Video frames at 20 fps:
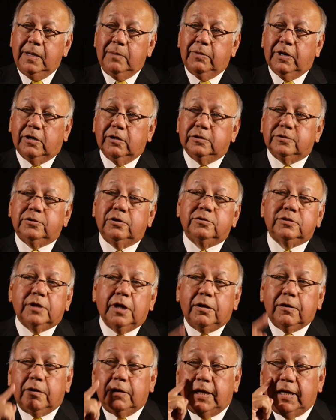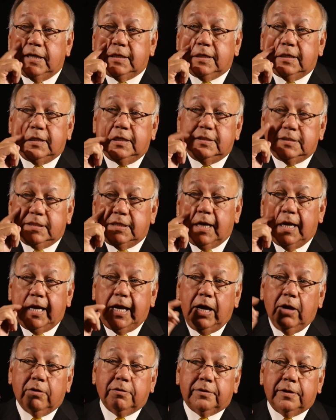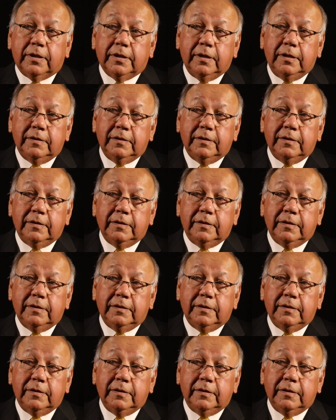because there's other entities in the health